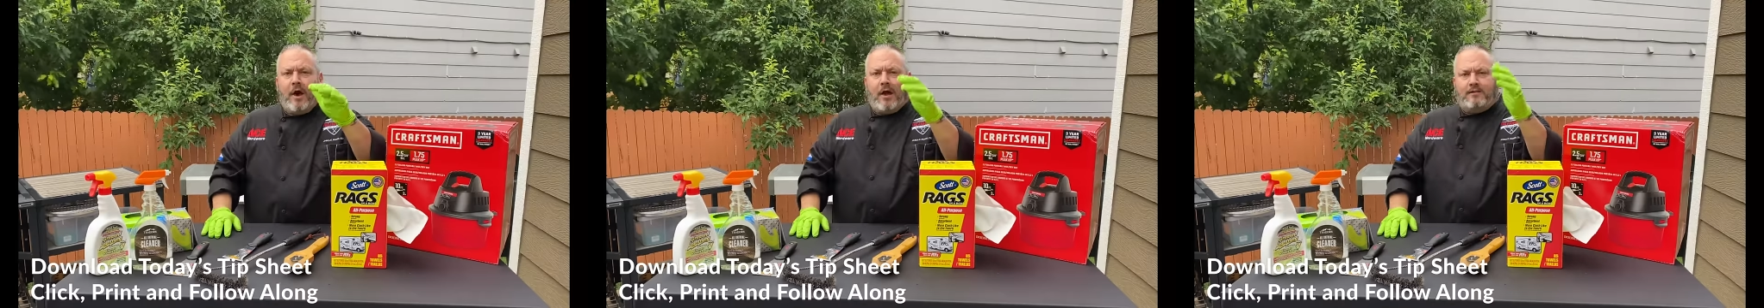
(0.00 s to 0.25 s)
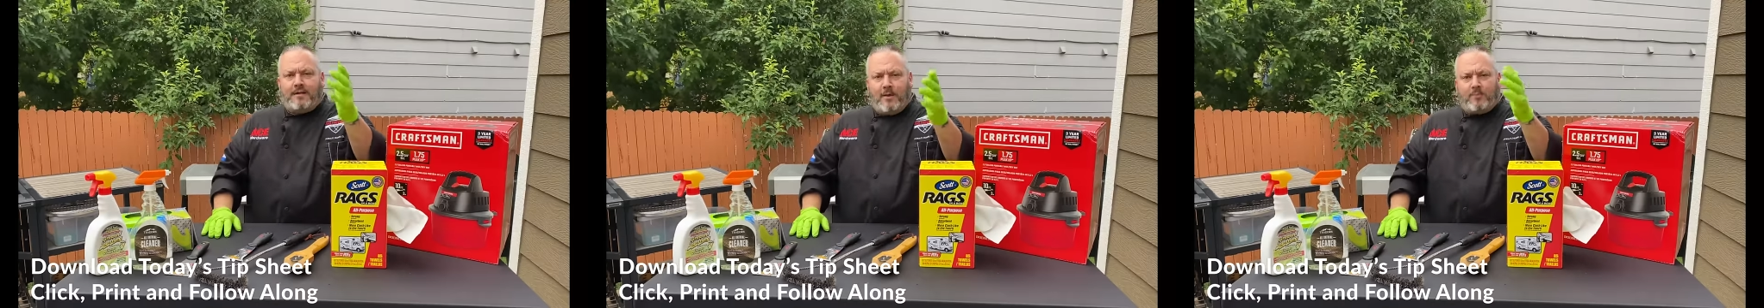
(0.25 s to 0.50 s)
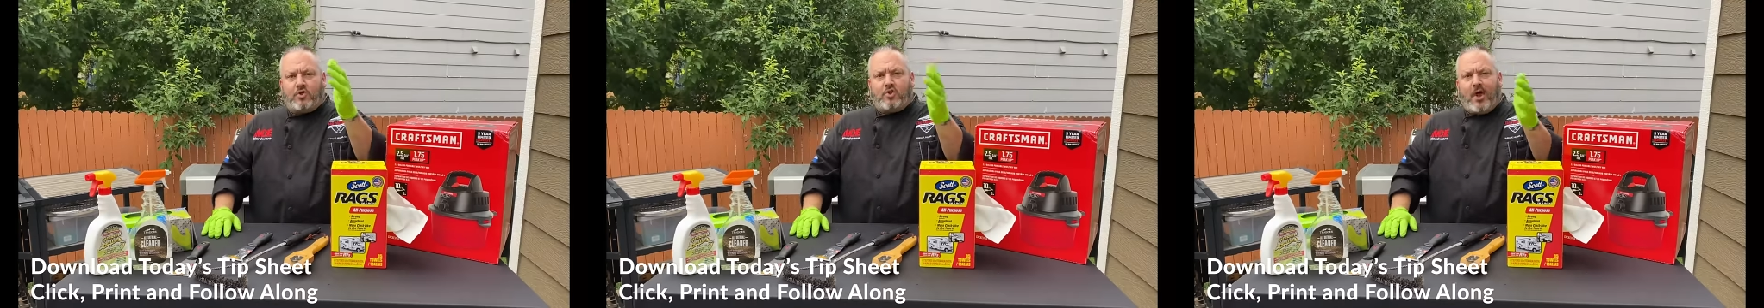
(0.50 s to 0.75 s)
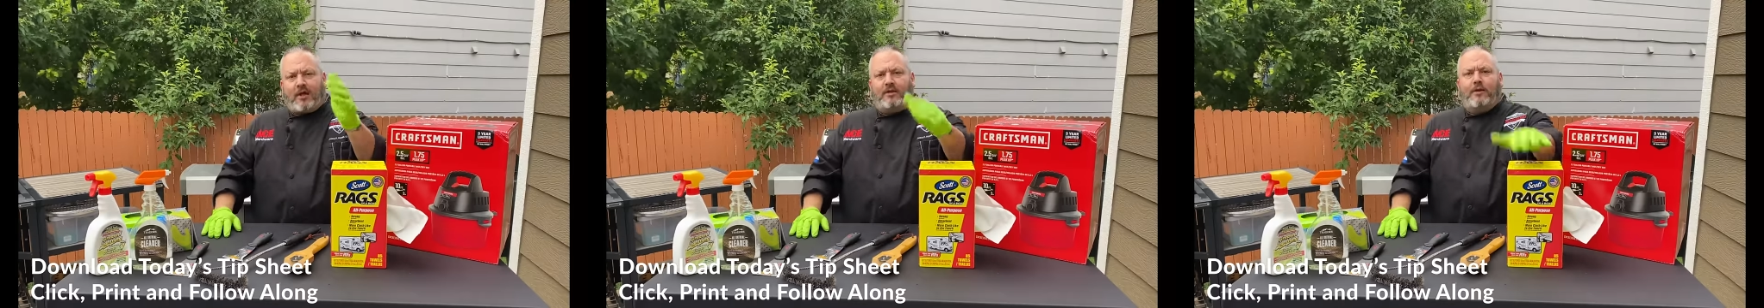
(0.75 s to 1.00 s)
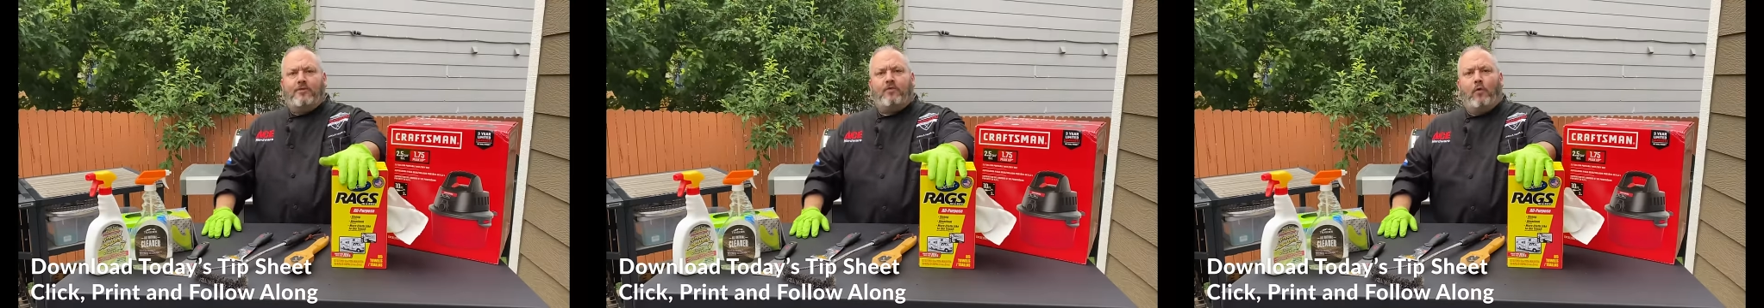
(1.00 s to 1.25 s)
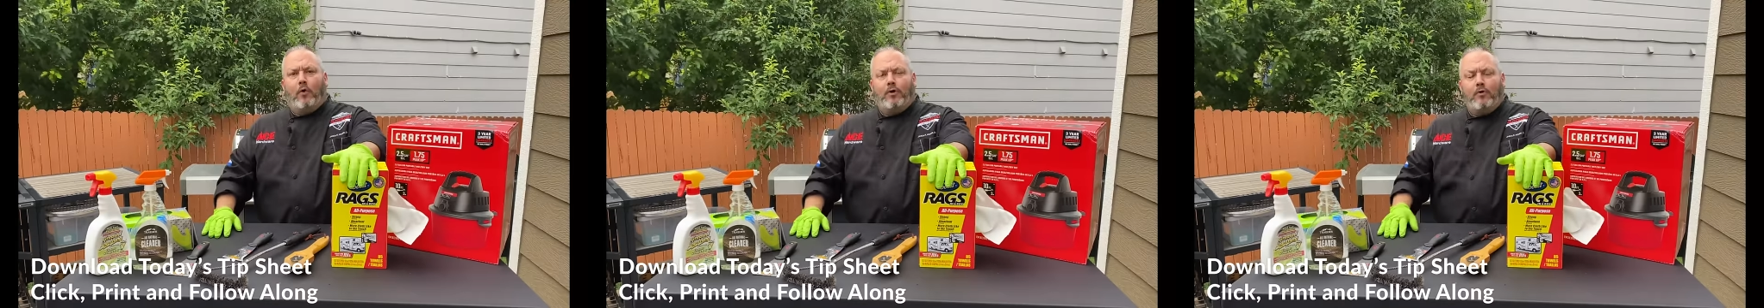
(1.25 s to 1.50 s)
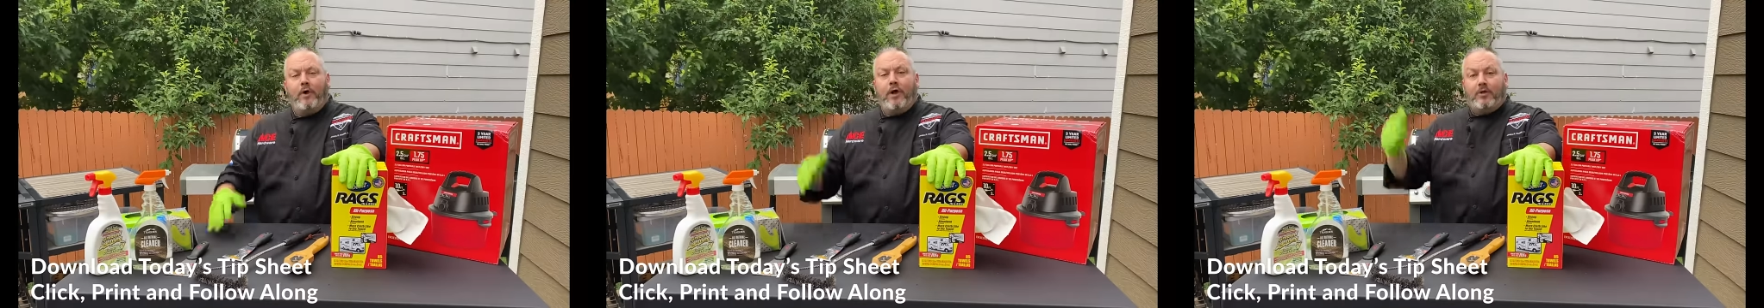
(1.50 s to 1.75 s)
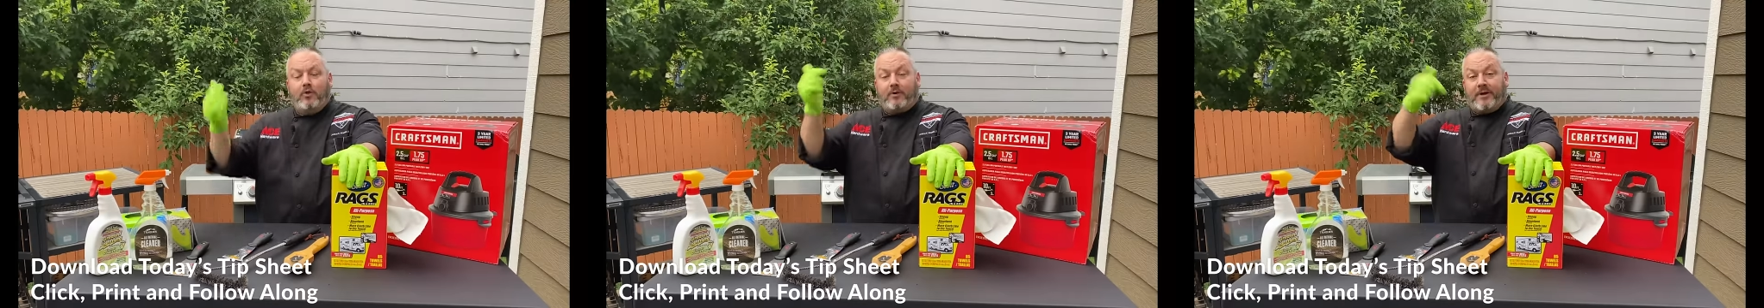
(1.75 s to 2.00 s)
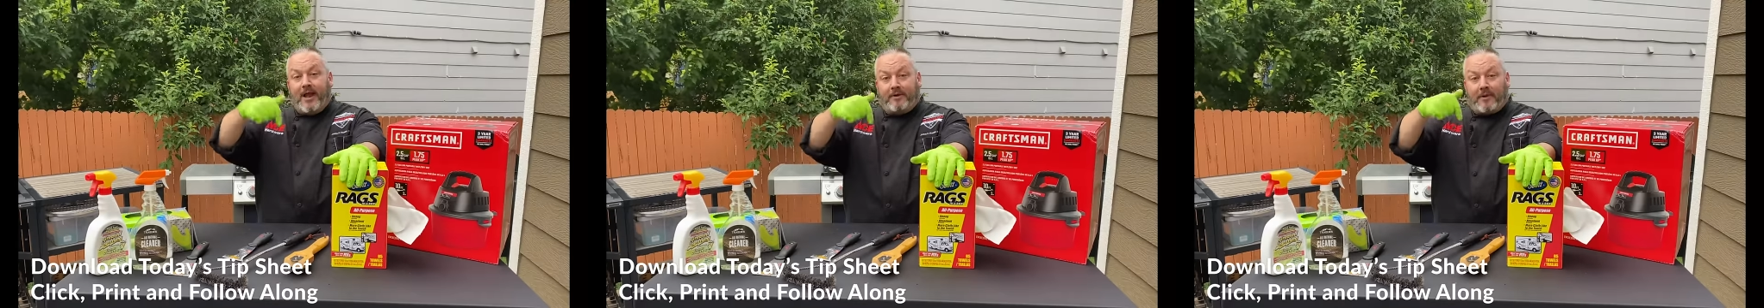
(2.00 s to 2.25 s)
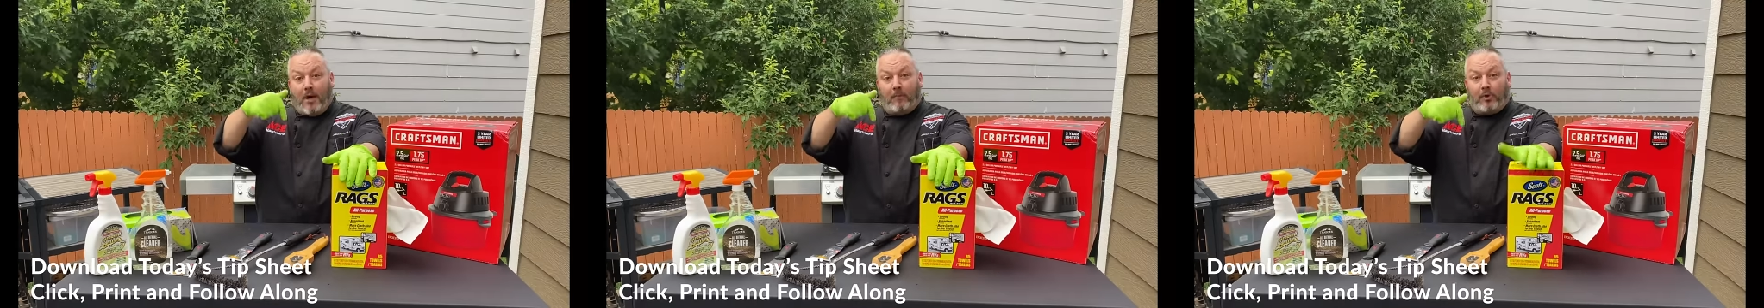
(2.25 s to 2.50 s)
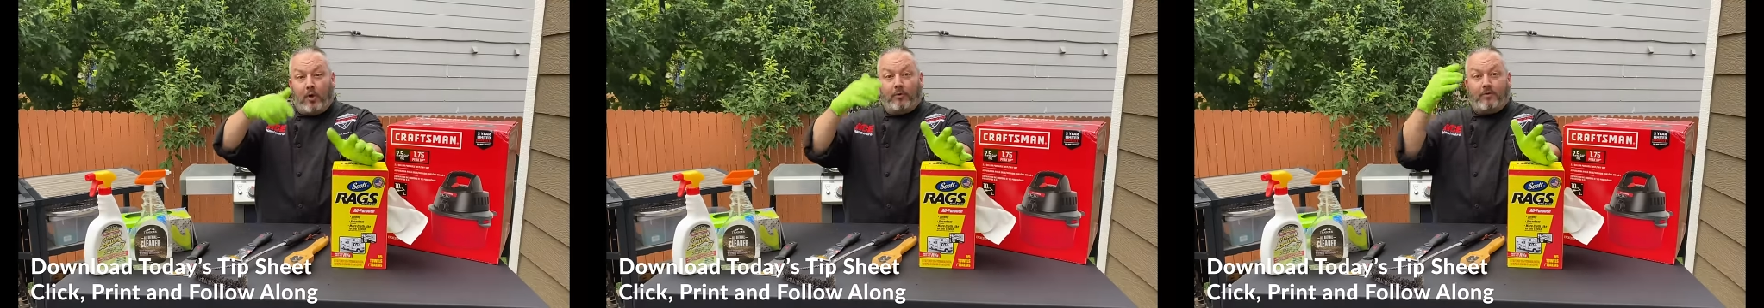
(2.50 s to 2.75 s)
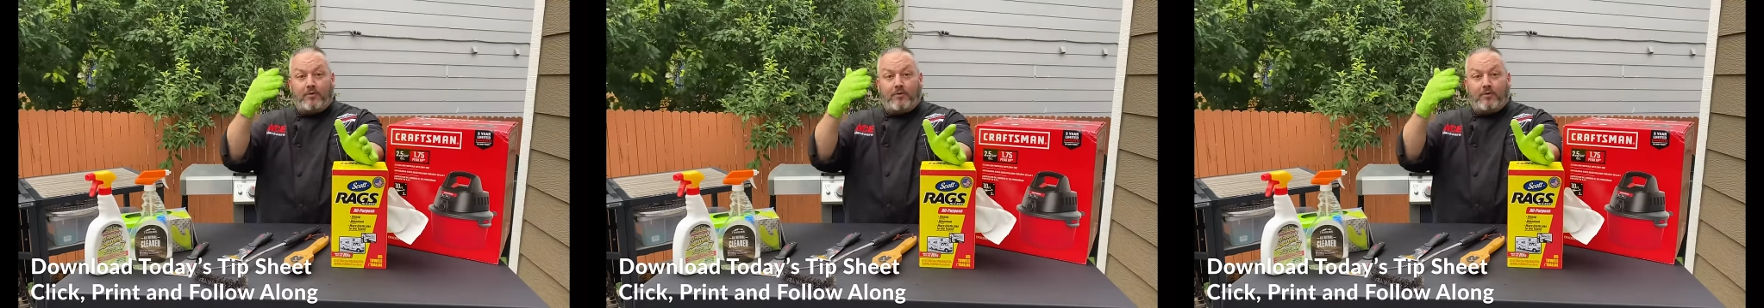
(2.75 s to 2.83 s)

uh, tips checklist for you. You can head down below in